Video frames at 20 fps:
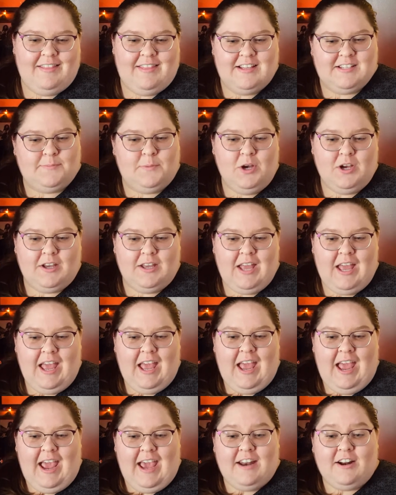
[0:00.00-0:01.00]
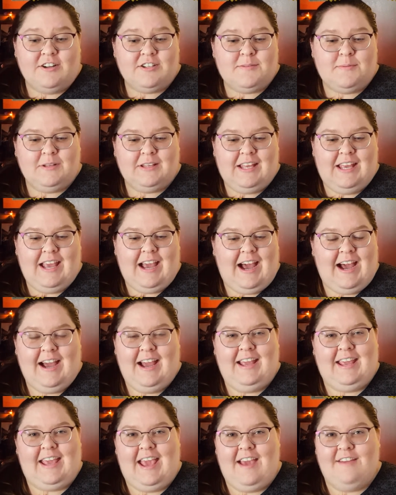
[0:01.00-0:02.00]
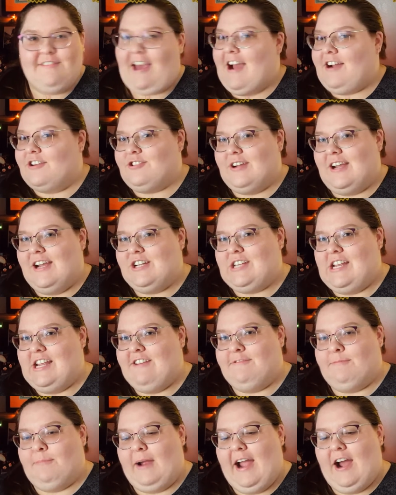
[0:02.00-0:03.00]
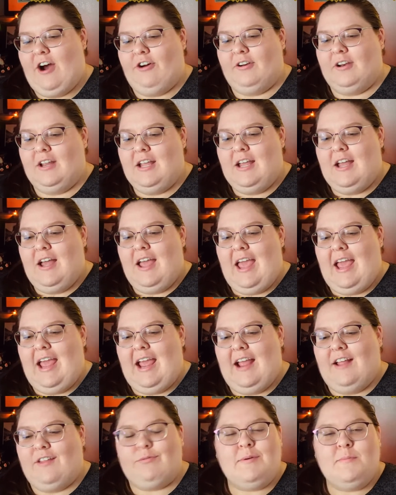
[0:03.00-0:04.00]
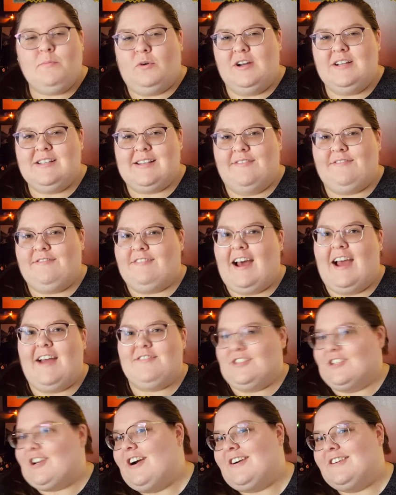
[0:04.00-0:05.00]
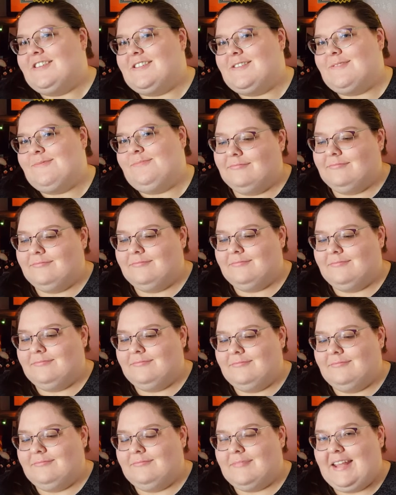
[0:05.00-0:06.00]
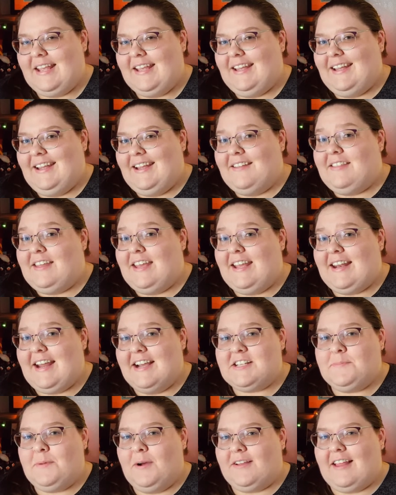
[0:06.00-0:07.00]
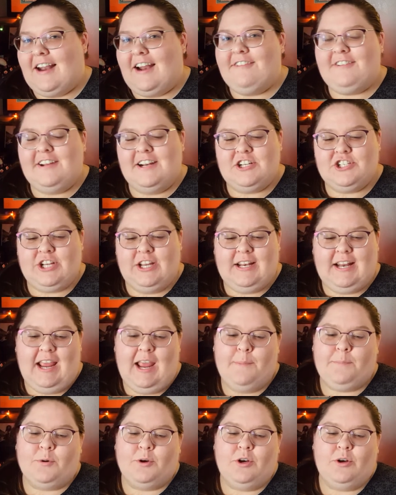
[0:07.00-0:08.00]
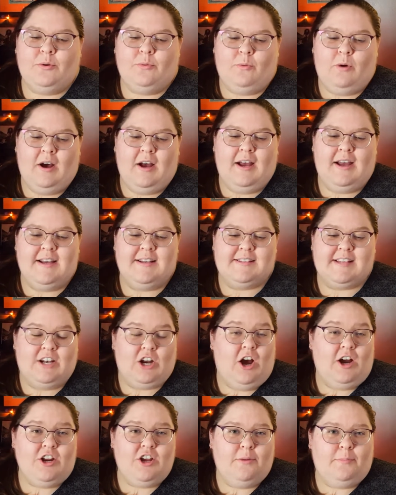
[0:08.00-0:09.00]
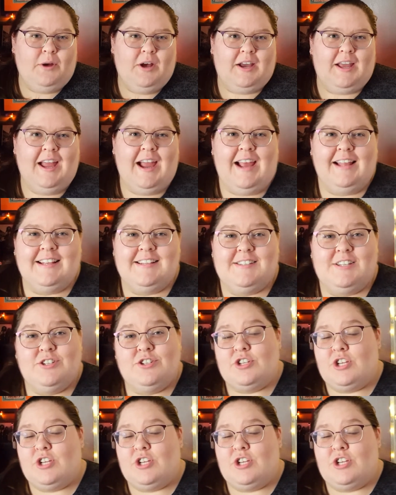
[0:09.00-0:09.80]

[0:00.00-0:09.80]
this book. And ultimately, I gave Act Your Age, Eve Brown a 3.75 stars. The next book that I finished in April was an audiobook. I listened